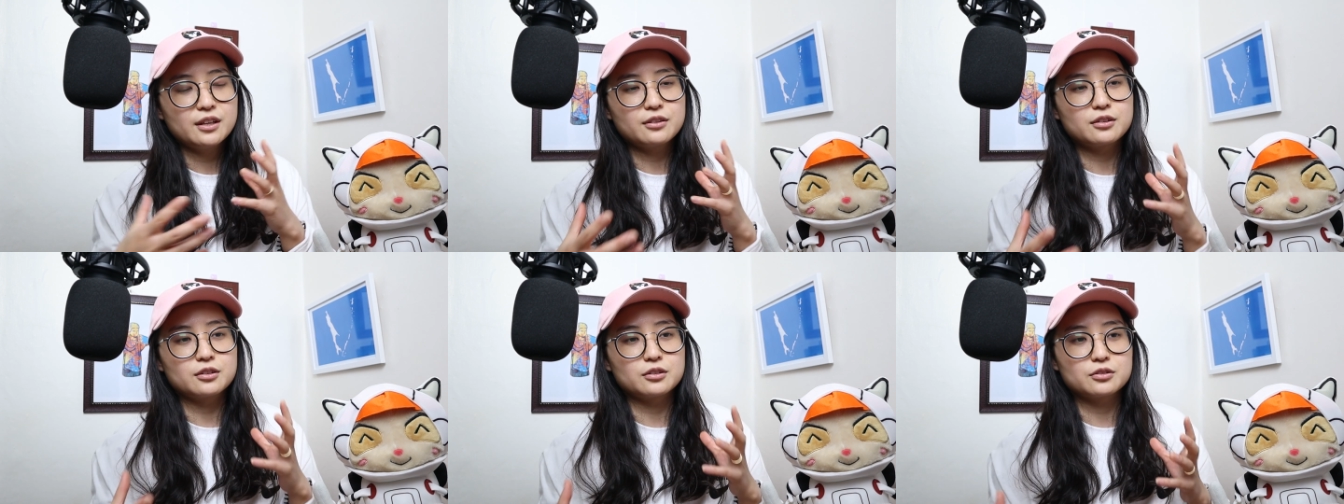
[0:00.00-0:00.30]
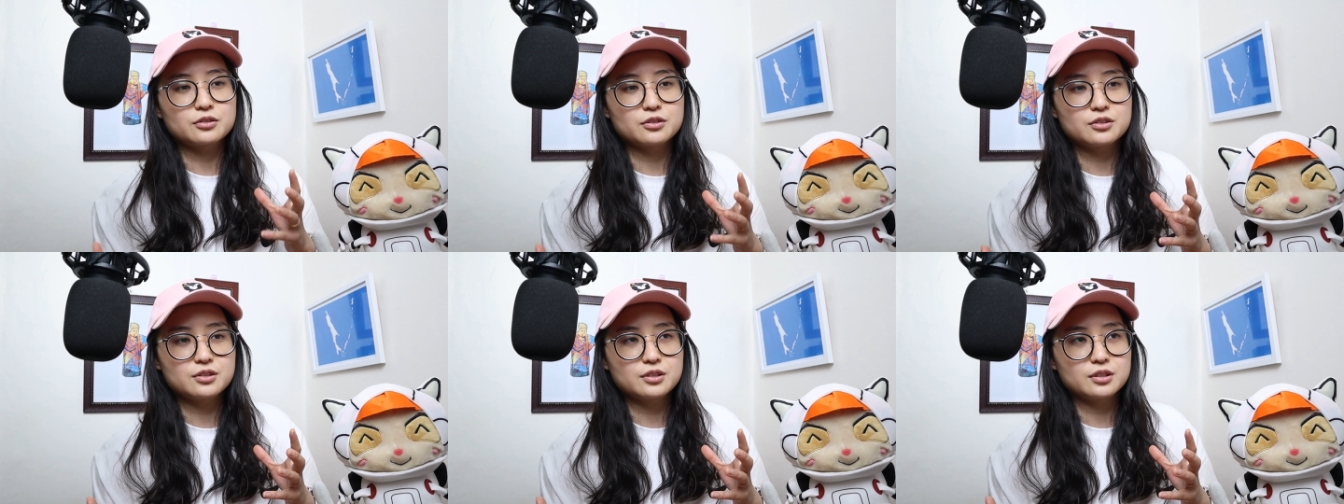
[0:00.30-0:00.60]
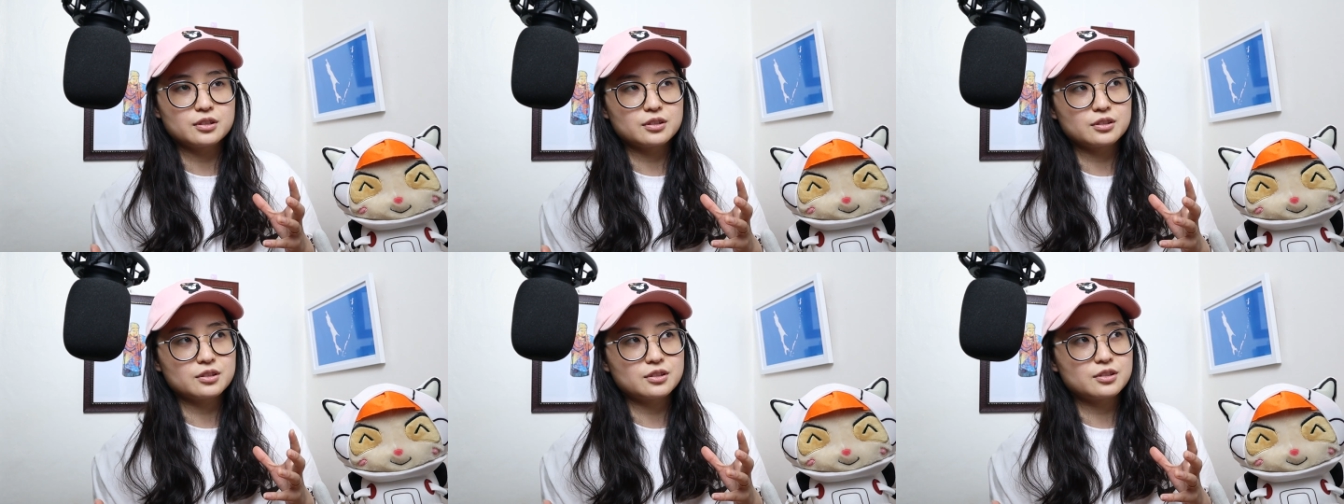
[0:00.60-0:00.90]
there's
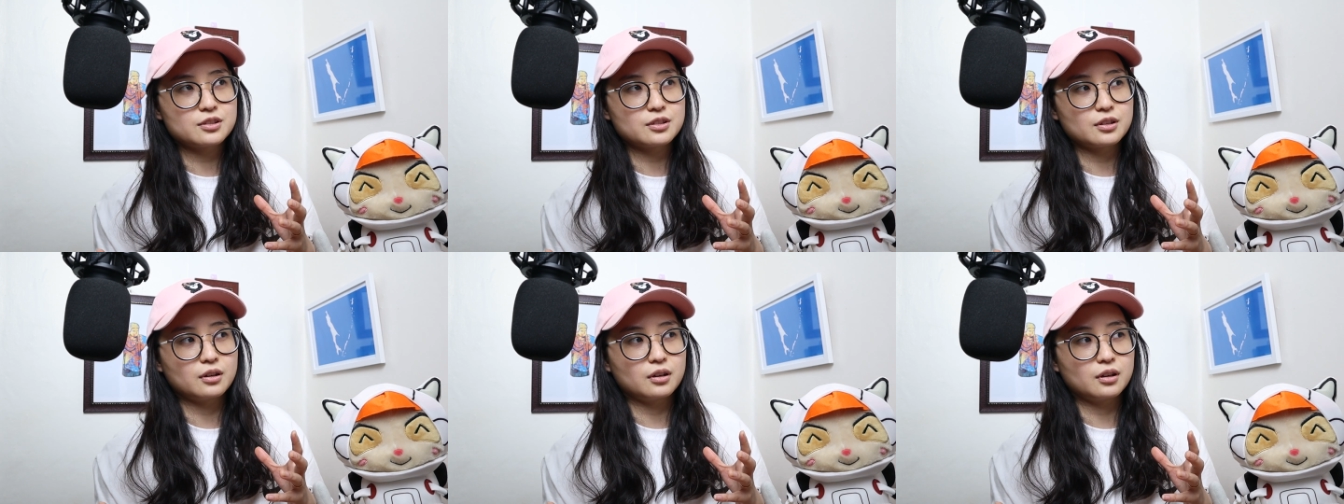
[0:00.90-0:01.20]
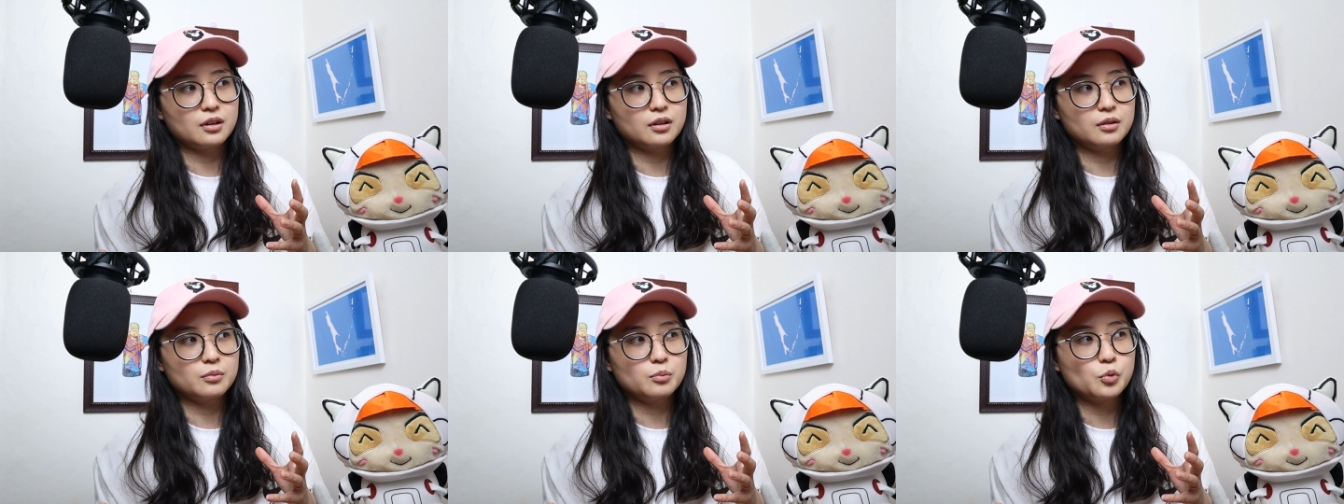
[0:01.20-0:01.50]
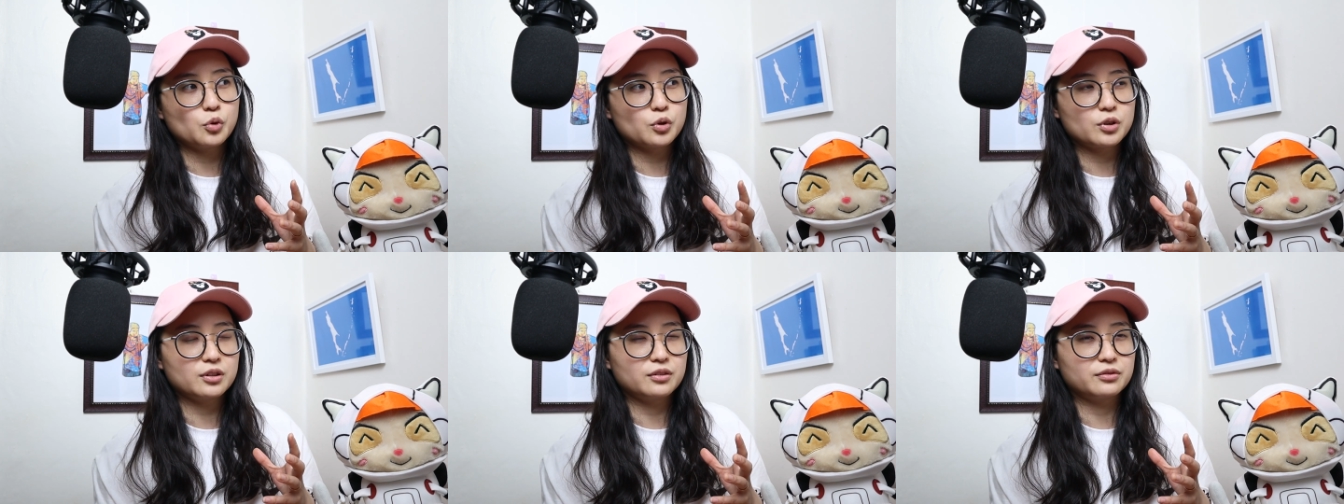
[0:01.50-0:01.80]
this
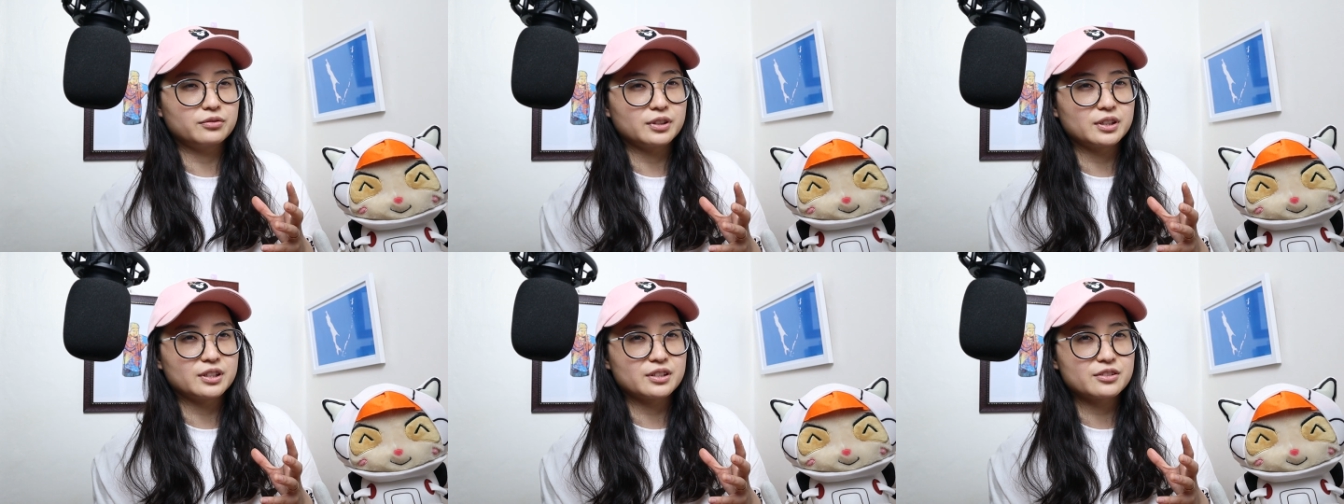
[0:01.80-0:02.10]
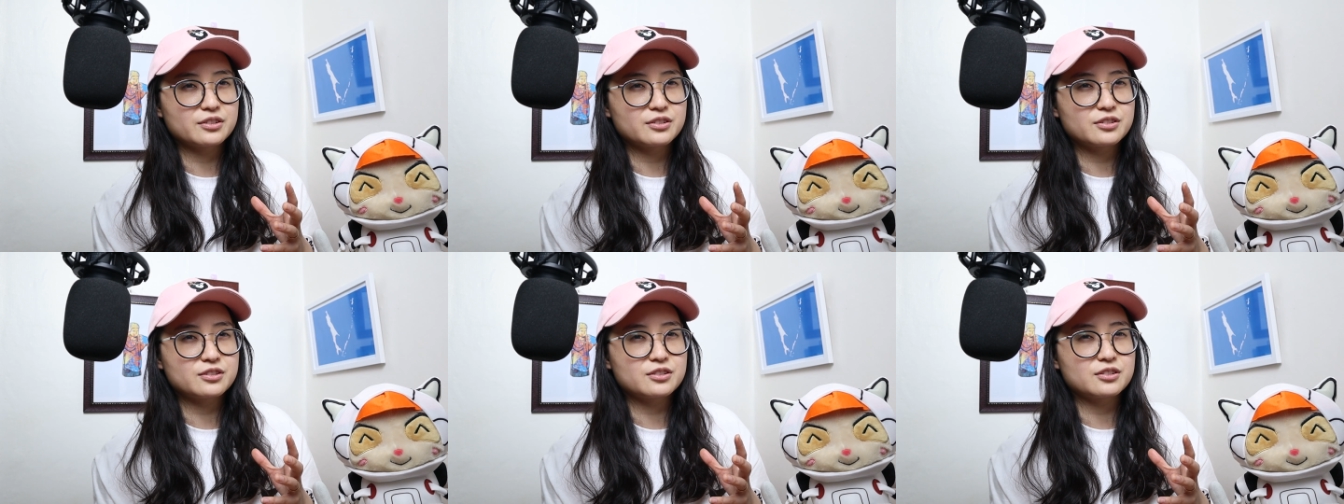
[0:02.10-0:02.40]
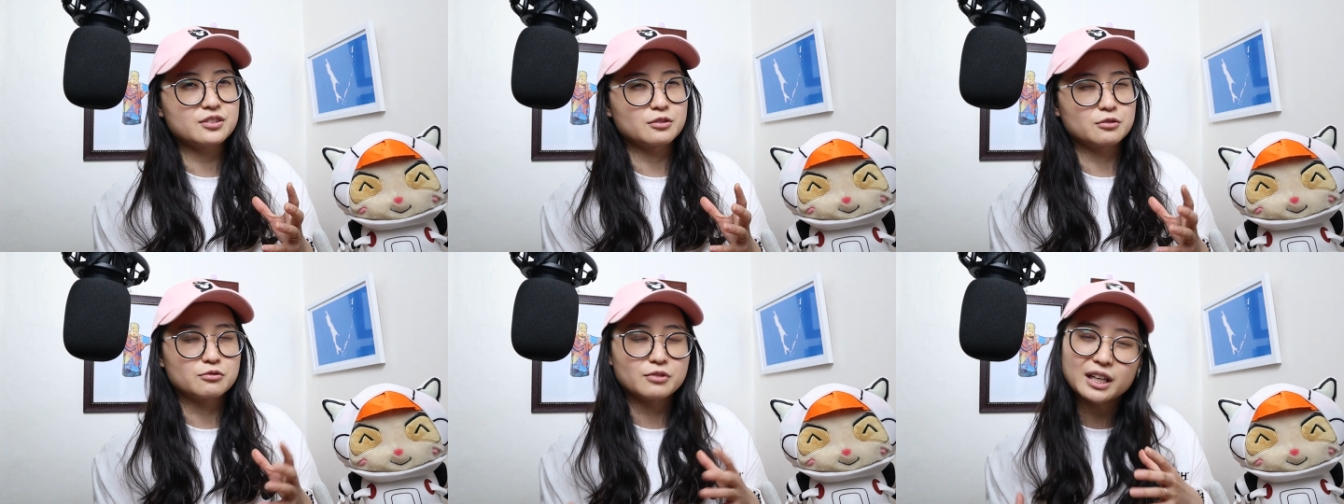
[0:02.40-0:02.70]
more of a
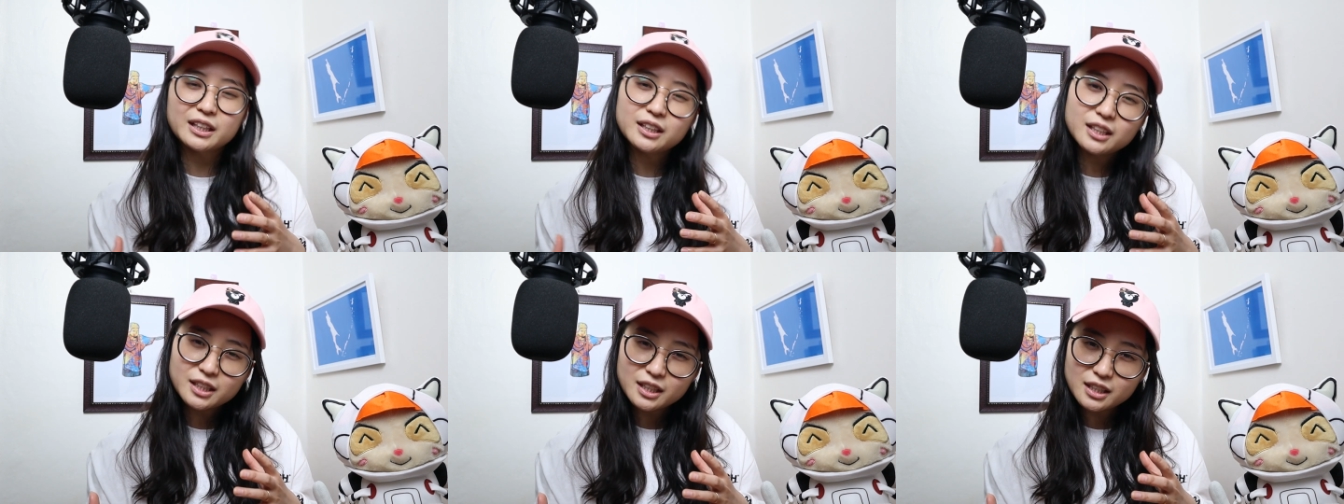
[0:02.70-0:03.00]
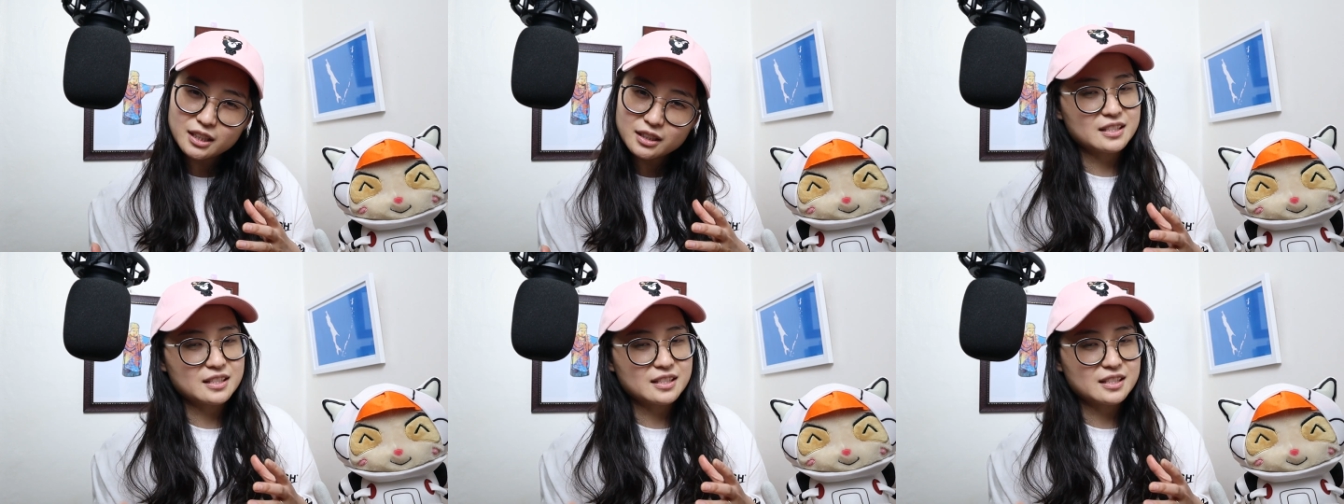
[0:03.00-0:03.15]
serenity.